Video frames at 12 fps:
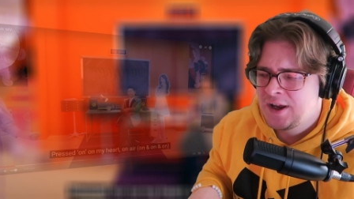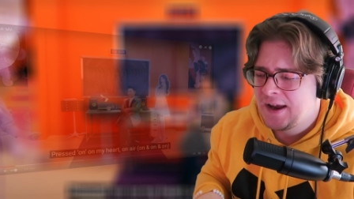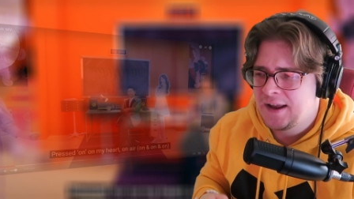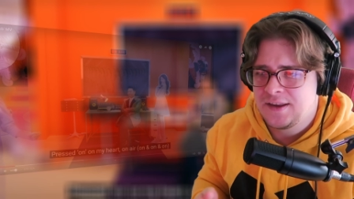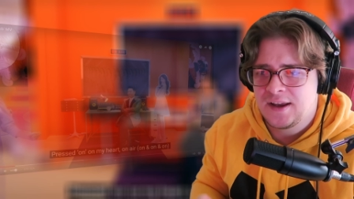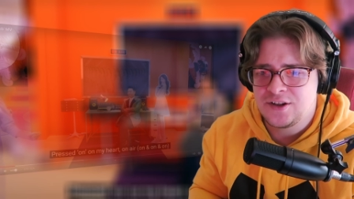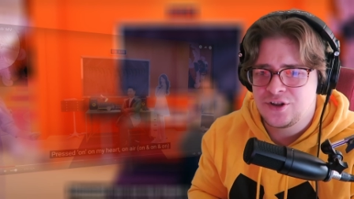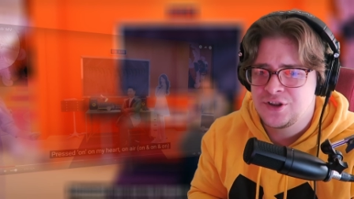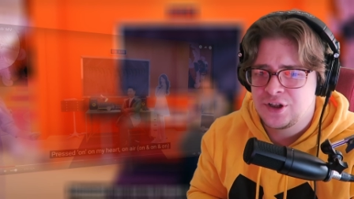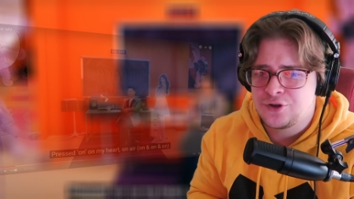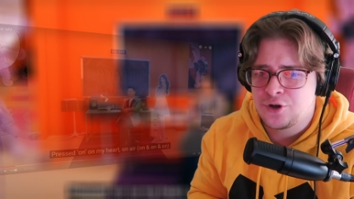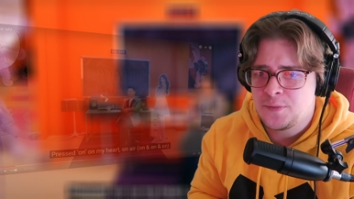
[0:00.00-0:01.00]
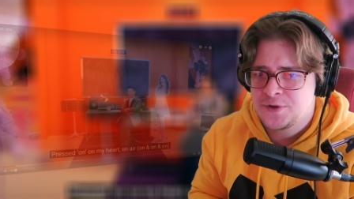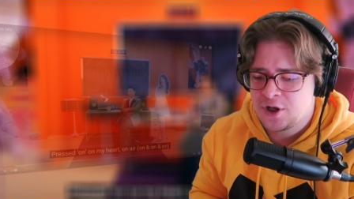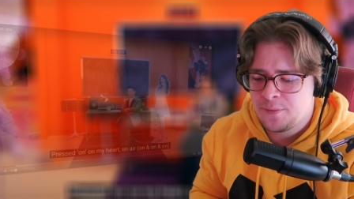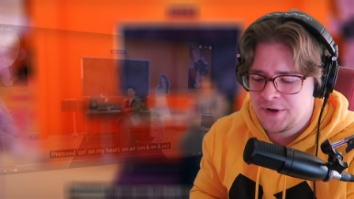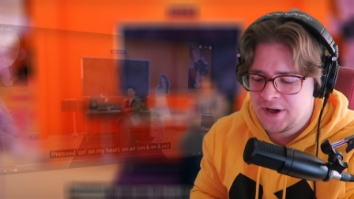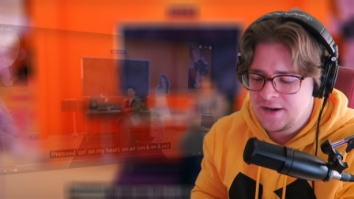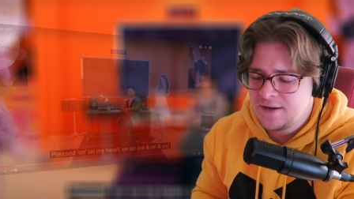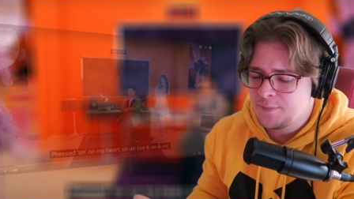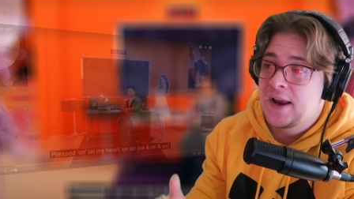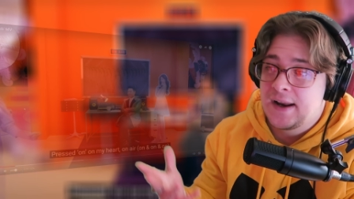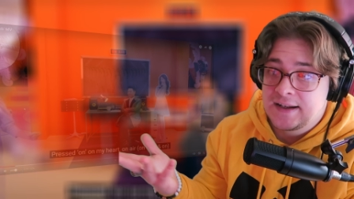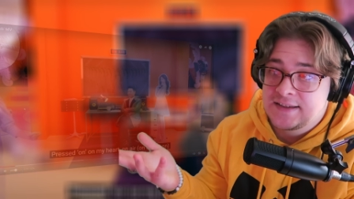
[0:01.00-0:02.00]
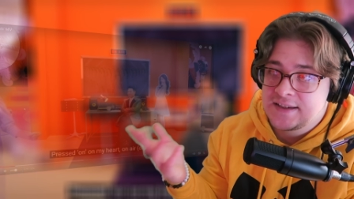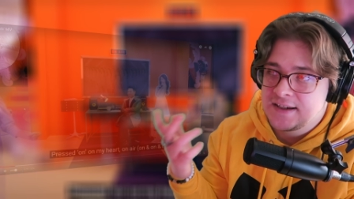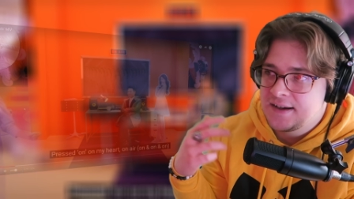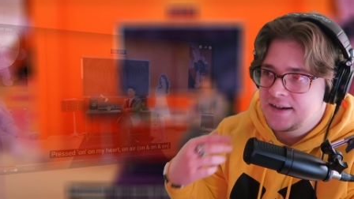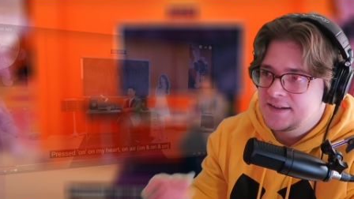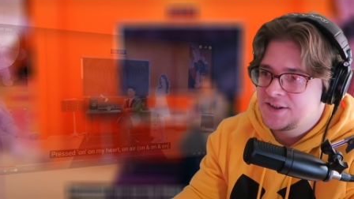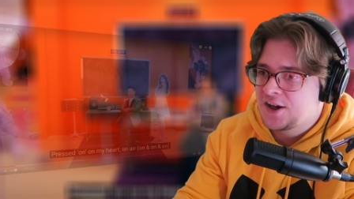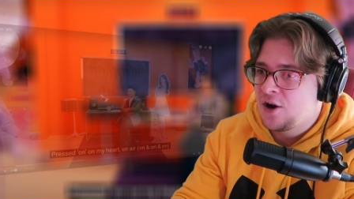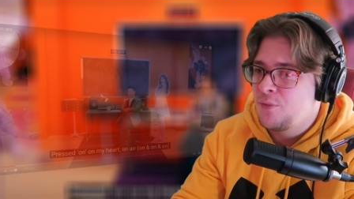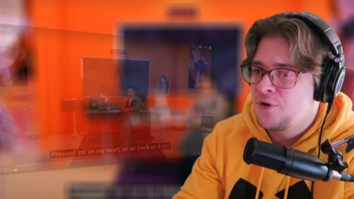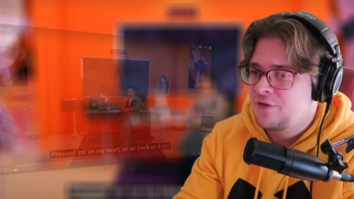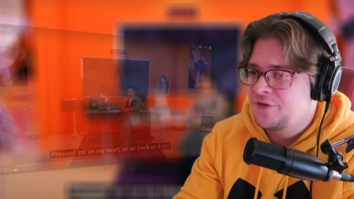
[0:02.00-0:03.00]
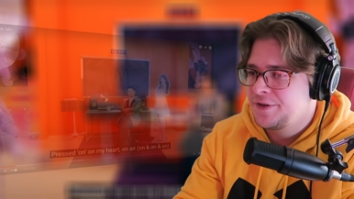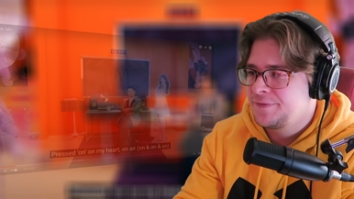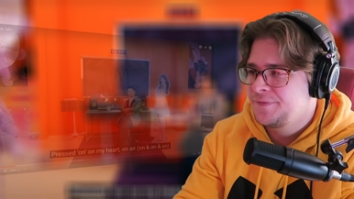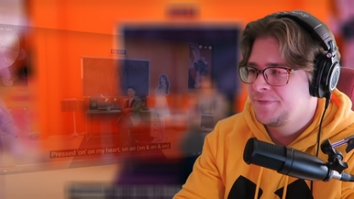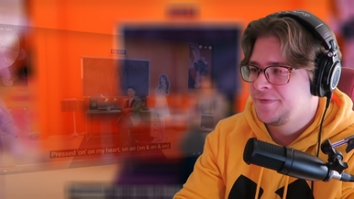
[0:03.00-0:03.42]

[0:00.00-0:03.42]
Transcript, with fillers: and just the drums coming in. But yeah, let's check out more of it.